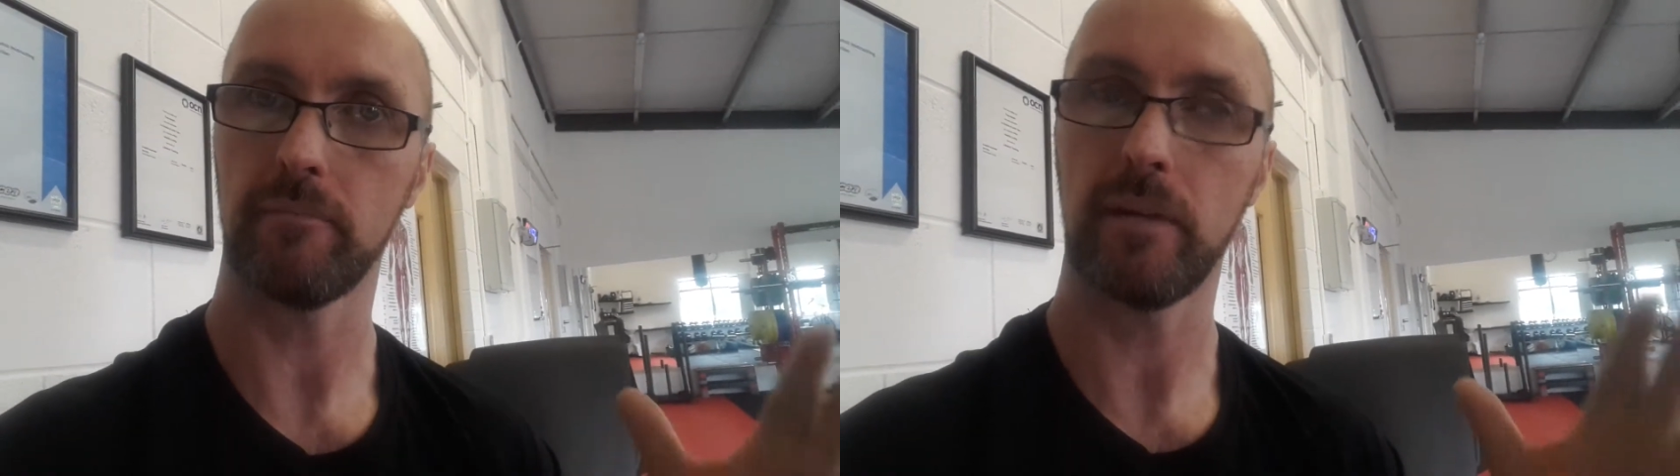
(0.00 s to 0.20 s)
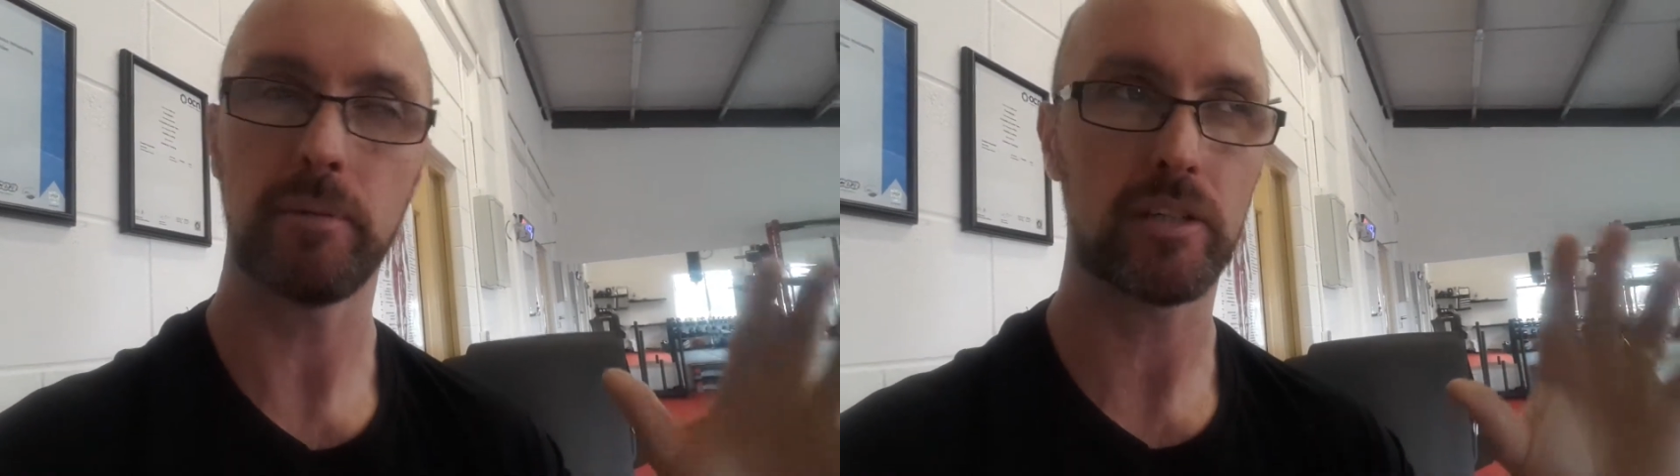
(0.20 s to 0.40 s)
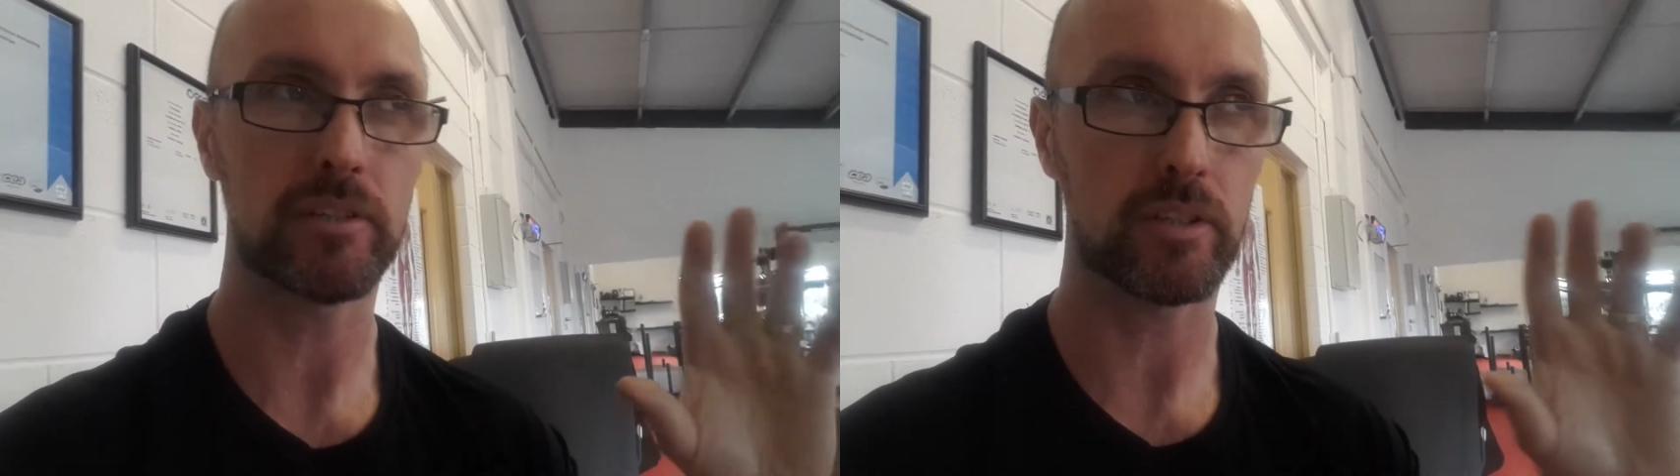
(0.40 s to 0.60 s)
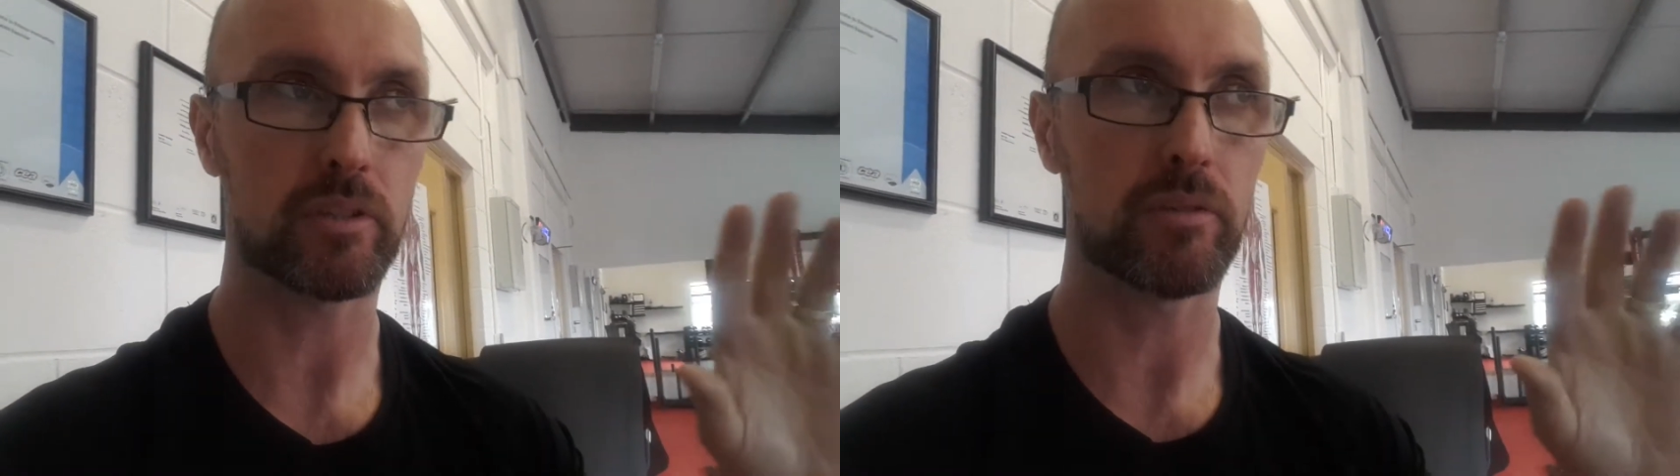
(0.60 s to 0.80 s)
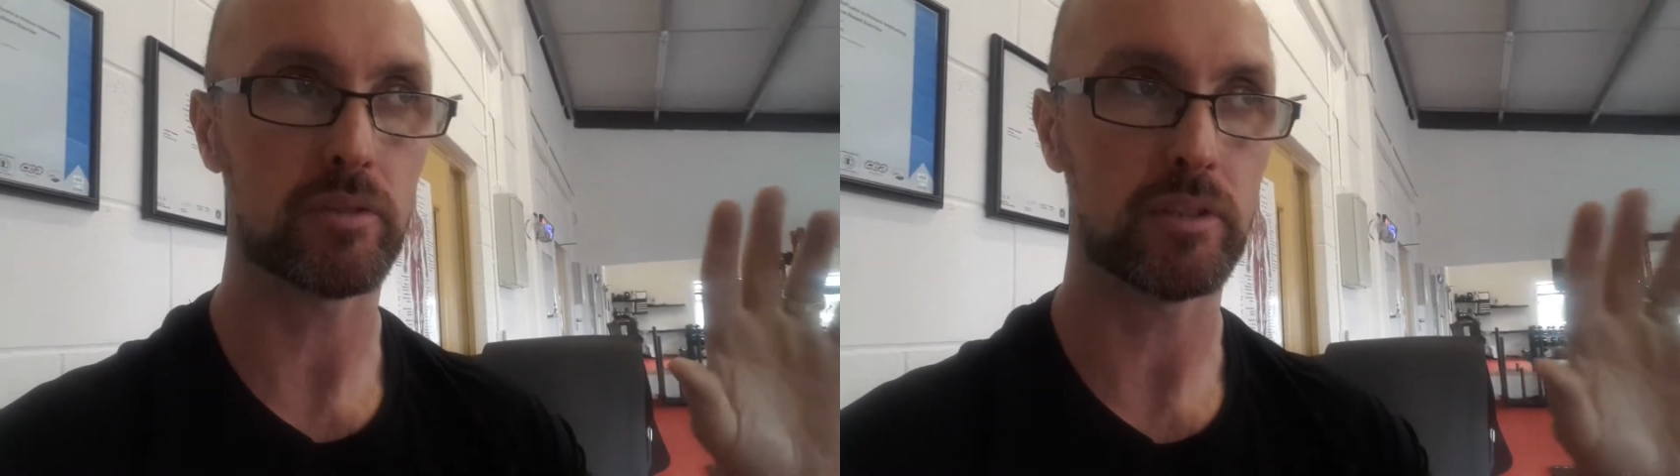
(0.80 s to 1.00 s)
Maybe consider
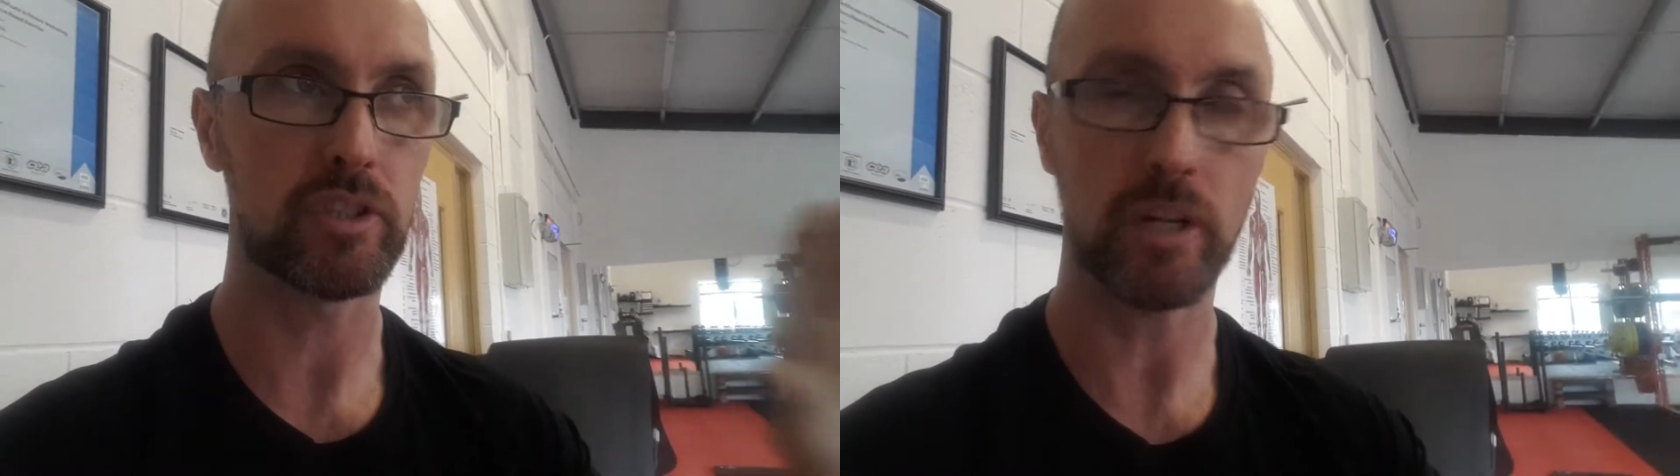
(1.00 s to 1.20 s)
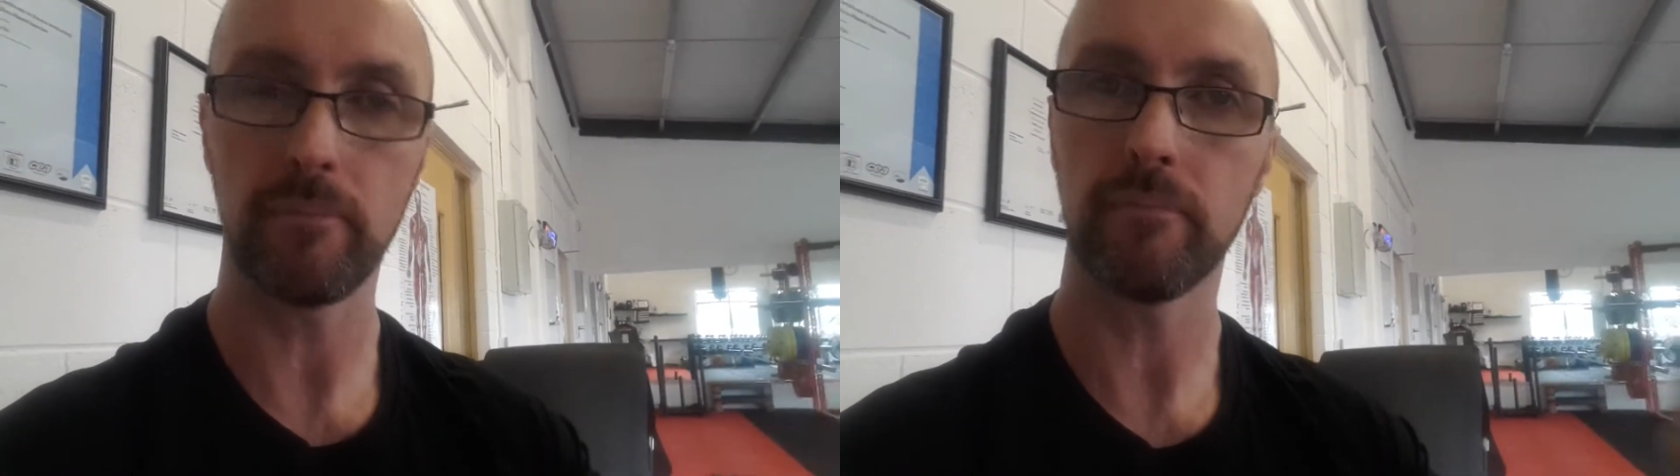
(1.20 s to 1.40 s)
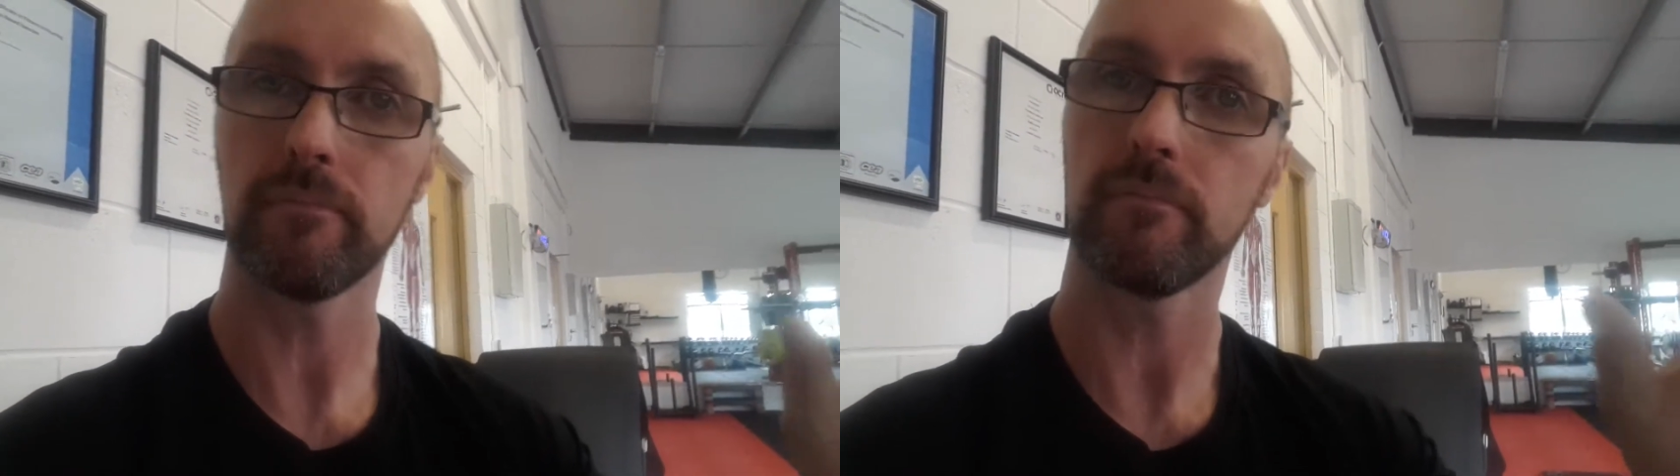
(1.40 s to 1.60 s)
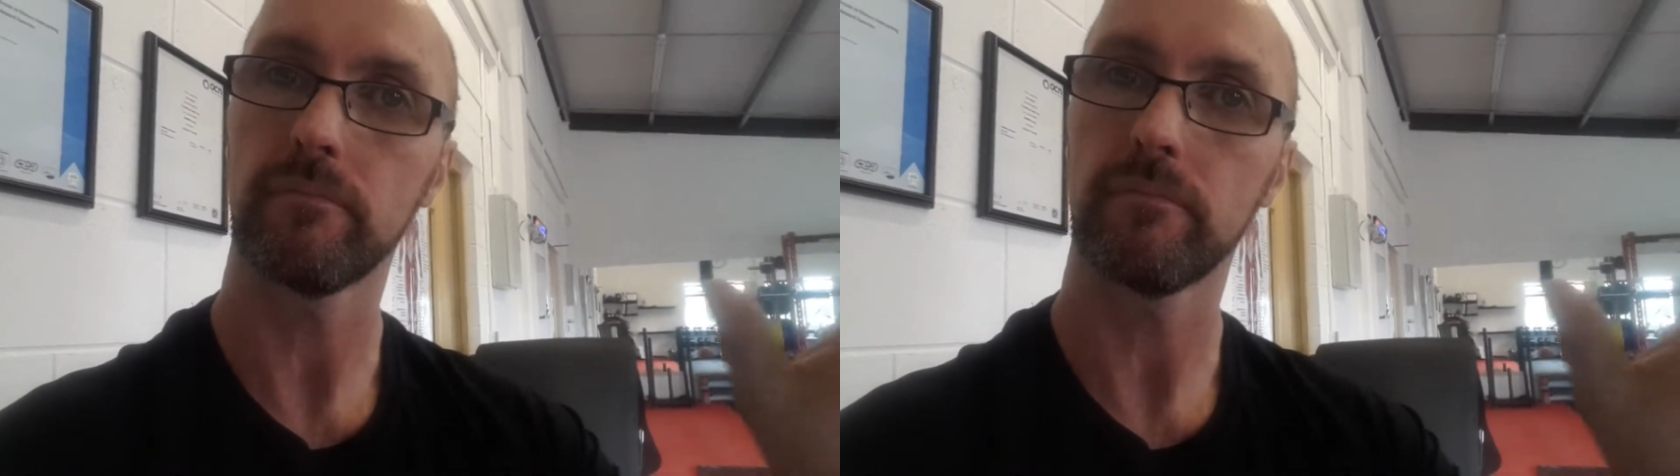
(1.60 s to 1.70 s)
going to a gym